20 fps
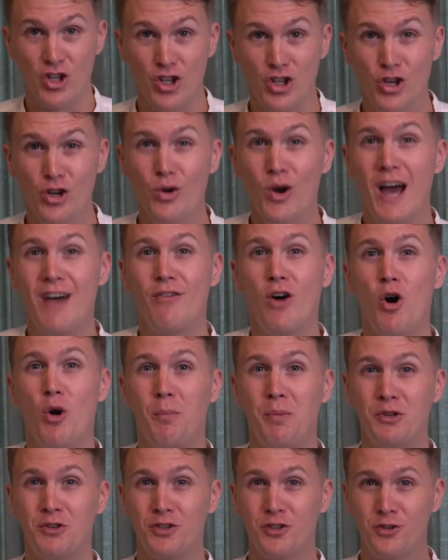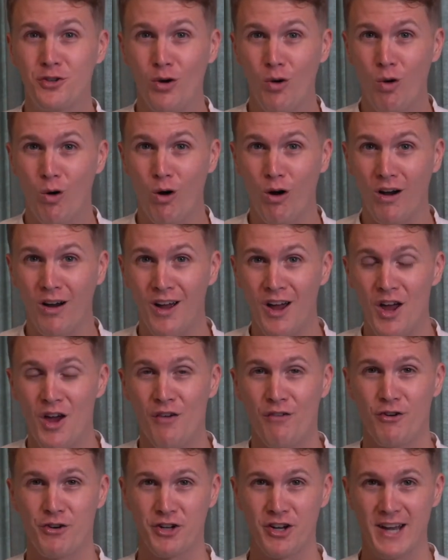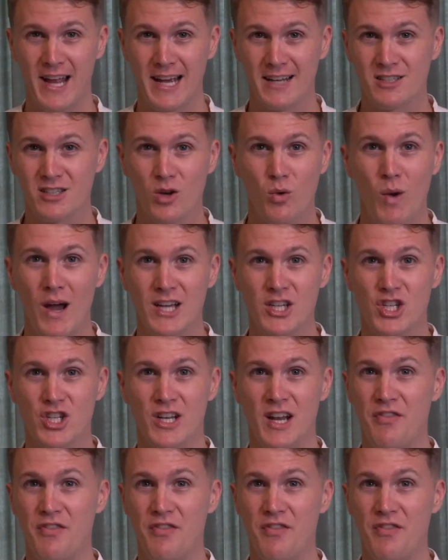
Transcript: you have opened the door for the next question